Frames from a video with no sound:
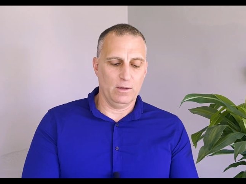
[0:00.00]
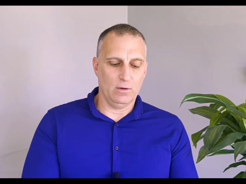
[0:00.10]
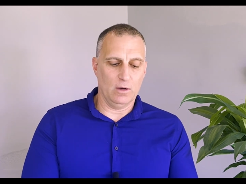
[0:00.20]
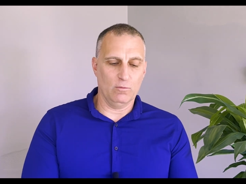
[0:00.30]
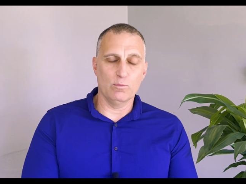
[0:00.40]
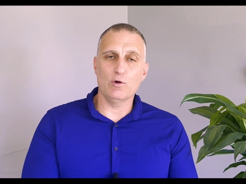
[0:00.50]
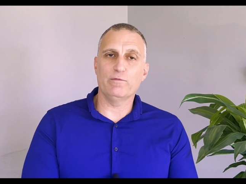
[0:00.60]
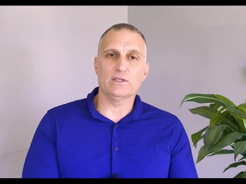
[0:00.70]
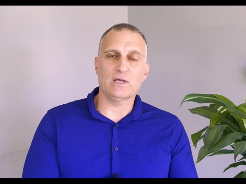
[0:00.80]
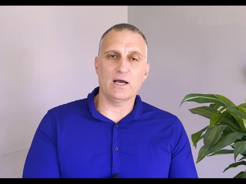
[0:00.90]
uh,
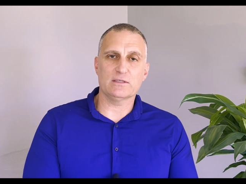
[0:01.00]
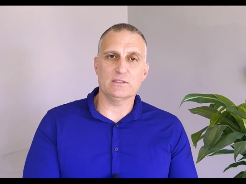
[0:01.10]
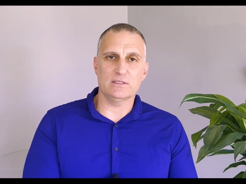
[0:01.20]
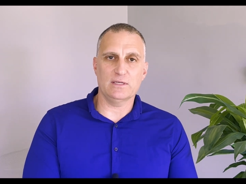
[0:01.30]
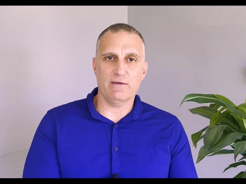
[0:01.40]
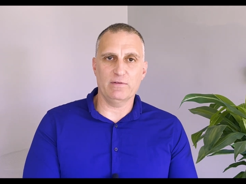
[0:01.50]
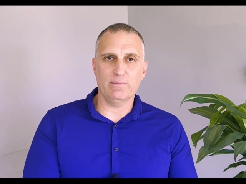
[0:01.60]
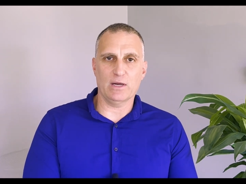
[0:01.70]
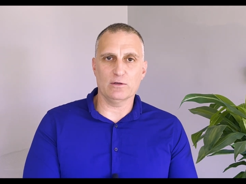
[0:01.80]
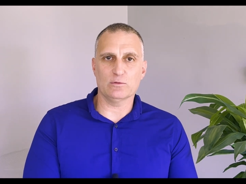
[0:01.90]
remove the toxins and heavy
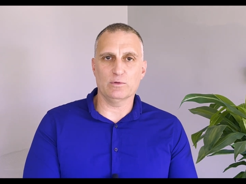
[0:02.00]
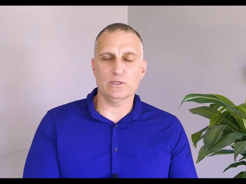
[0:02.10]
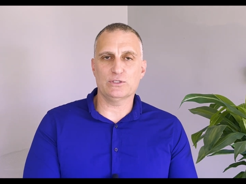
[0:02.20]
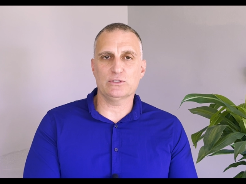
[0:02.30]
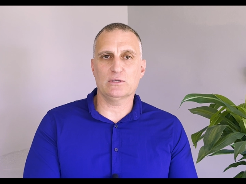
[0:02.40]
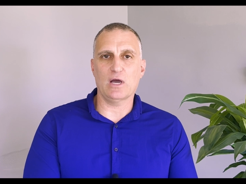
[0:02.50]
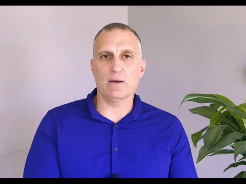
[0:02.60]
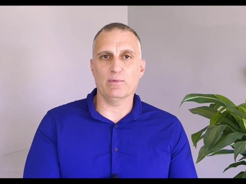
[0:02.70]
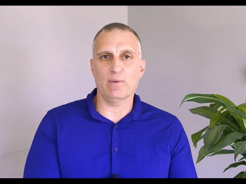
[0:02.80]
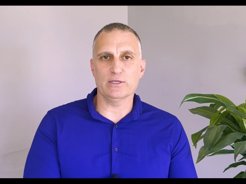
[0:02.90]
metals, which
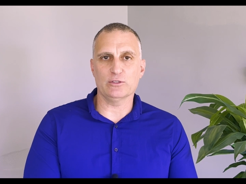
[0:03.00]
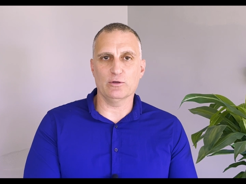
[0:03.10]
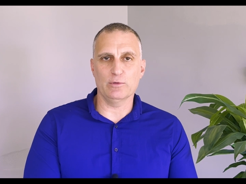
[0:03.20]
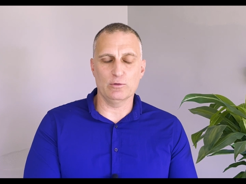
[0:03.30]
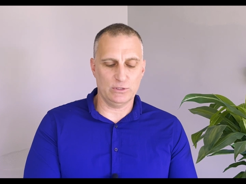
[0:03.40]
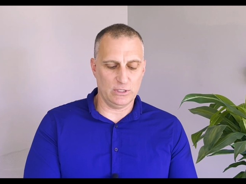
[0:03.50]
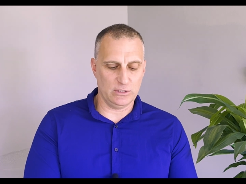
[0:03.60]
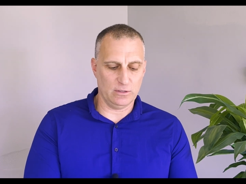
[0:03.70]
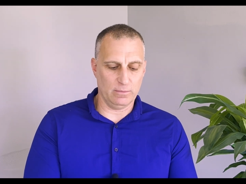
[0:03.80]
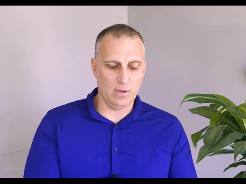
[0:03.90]
compromise your immune
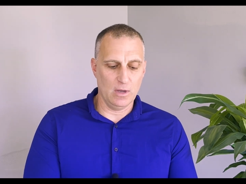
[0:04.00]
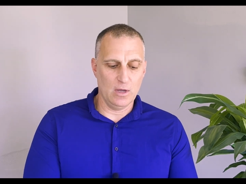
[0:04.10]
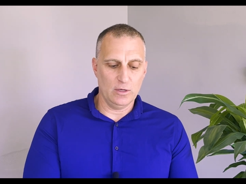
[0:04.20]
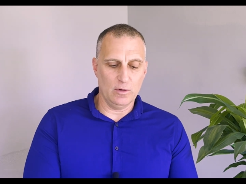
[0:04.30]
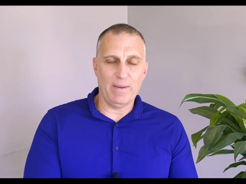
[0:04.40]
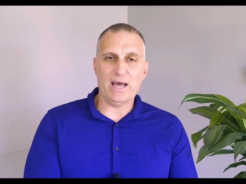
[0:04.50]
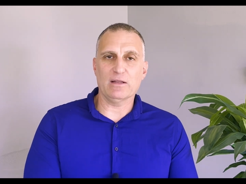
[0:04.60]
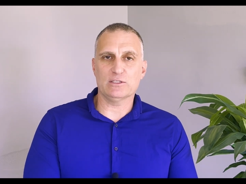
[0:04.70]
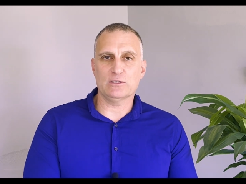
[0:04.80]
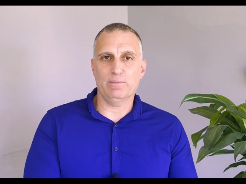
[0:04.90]
system. You
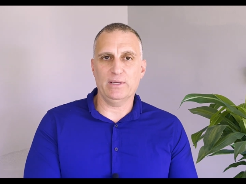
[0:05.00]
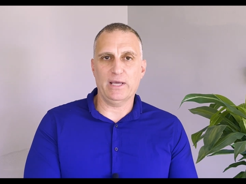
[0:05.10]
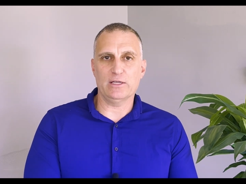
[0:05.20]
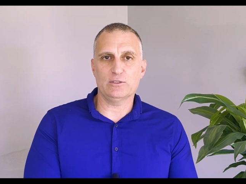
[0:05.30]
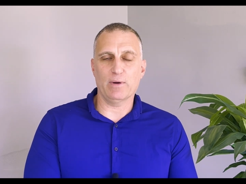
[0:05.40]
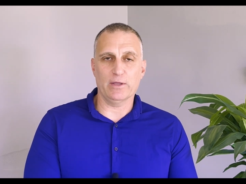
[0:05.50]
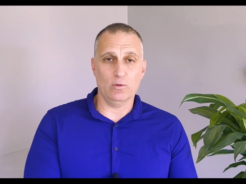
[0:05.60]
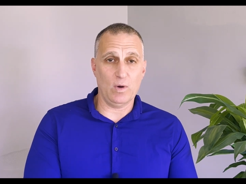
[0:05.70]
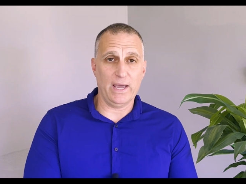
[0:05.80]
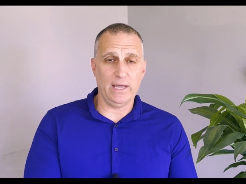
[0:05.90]
balance the pH. By the
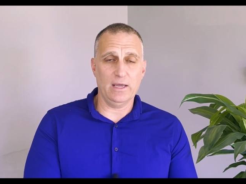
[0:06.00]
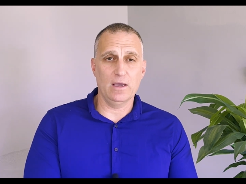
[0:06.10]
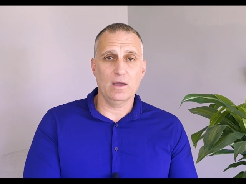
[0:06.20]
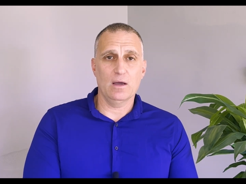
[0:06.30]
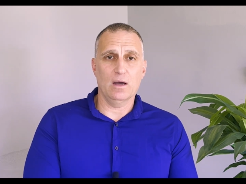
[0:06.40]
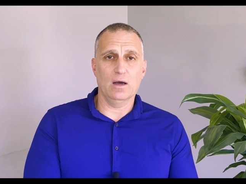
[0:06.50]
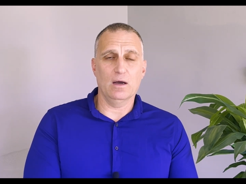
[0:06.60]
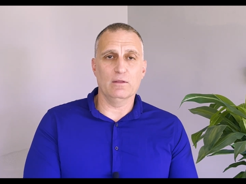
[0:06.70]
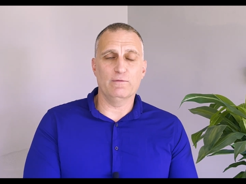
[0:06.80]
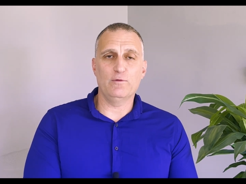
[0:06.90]
way,
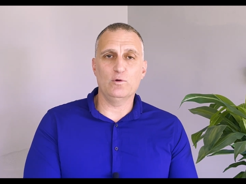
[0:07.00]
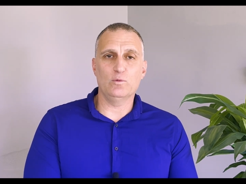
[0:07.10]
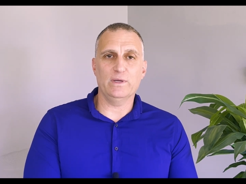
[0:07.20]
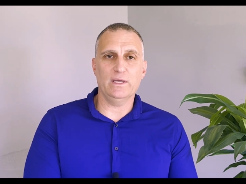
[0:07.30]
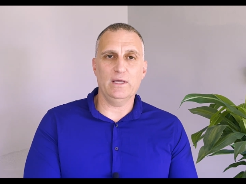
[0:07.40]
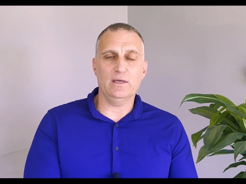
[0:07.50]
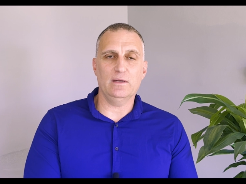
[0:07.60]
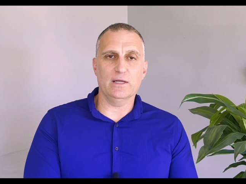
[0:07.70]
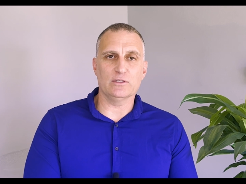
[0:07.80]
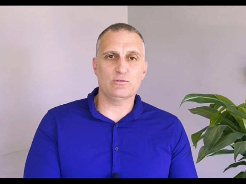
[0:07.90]
uh, the food we eat
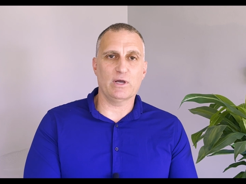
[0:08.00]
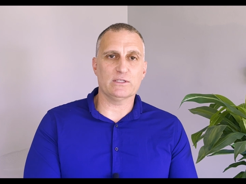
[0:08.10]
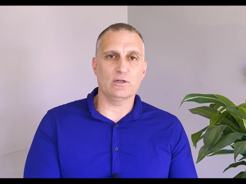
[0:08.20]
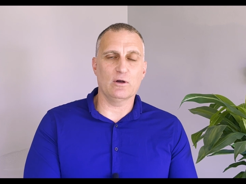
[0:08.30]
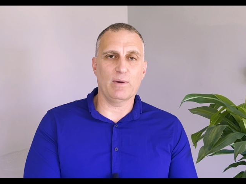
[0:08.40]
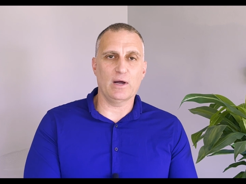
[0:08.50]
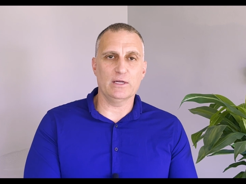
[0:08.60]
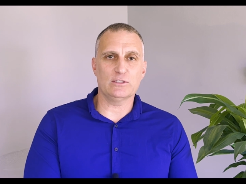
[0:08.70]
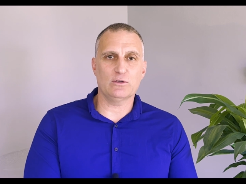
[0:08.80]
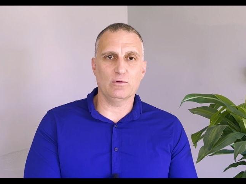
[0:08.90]
and stress on our
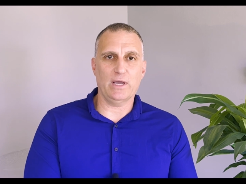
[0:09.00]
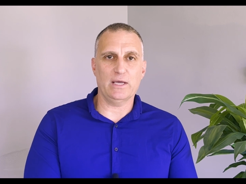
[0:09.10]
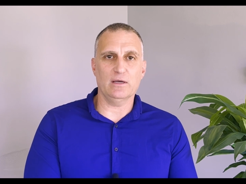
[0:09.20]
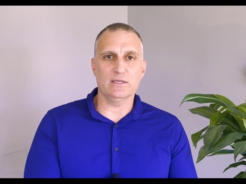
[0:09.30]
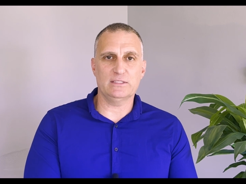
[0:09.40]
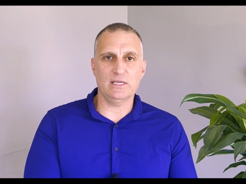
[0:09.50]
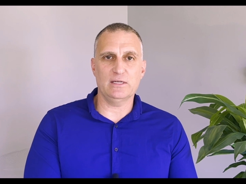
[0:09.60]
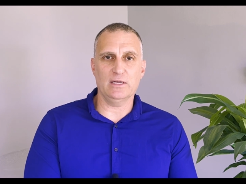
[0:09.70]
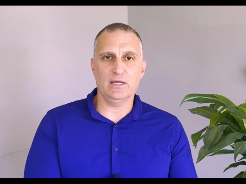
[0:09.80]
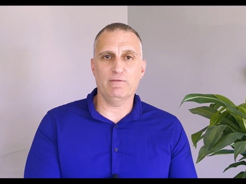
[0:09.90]
bodies create
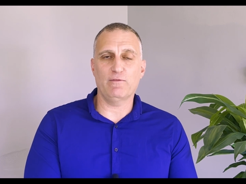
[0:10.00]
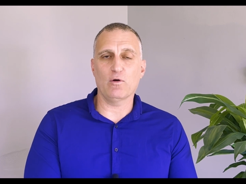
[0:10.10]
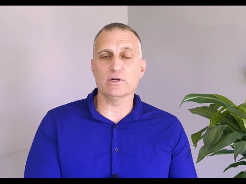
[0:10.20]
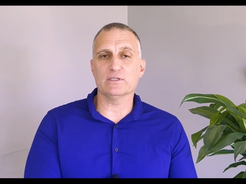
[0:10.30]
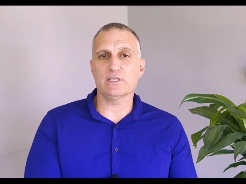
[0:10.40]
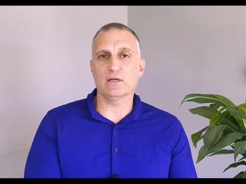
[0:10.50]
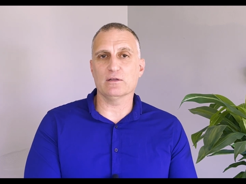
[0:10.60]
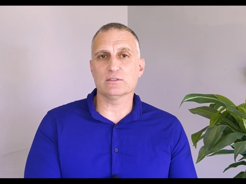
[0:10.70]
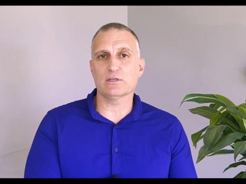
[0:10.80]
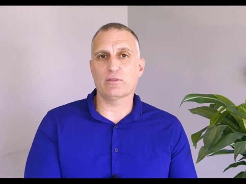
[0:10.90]
acidity. Foreign
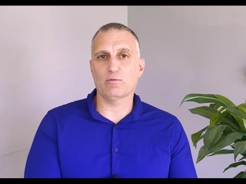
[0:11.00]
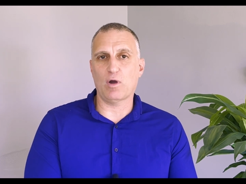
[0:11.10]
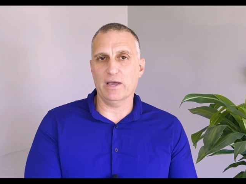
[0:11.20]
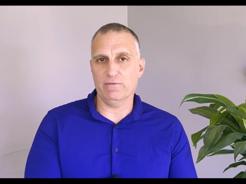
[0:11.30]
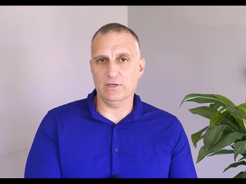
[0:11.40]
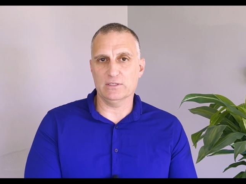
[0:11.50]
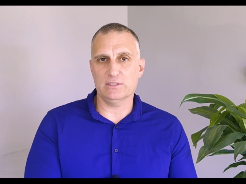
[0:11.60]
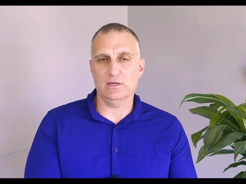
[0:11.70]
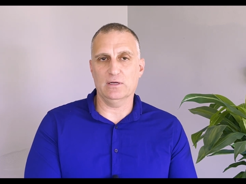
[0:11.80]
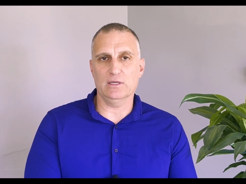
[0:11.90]
cells thrive in
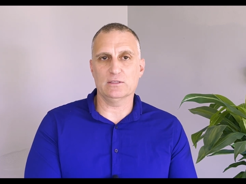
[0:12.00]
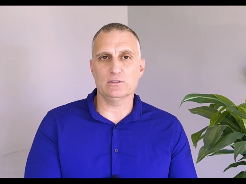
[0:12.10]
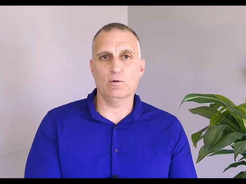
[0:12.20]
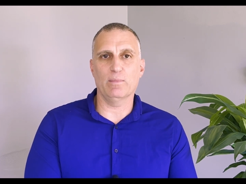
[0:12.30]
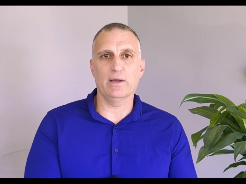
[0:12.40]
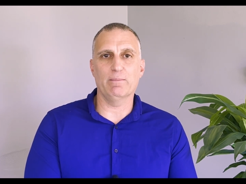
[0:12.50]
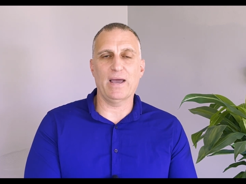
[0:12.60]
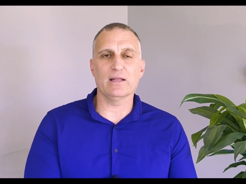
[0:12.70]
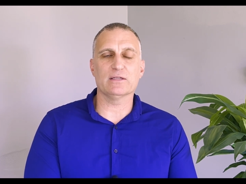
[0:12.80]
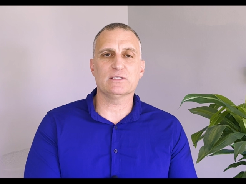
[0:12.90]
acidity. So, by
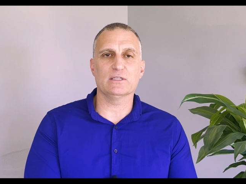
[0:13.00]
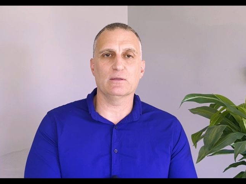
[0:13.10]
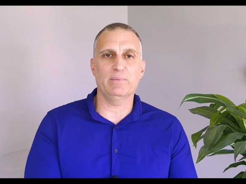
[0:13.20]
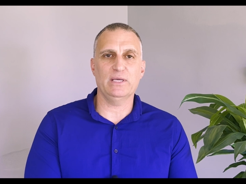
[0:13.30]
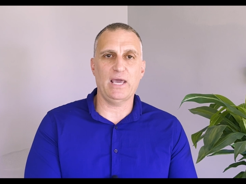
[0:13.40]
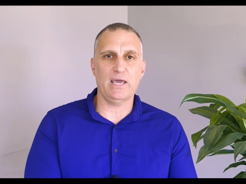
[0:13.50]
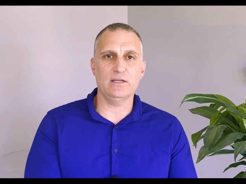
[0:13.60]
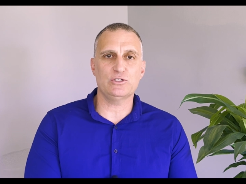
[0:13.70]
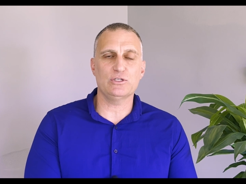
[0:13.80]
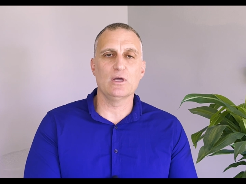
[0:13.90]
balancing the
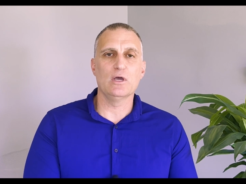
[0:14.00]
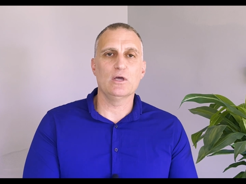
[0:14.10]
pH,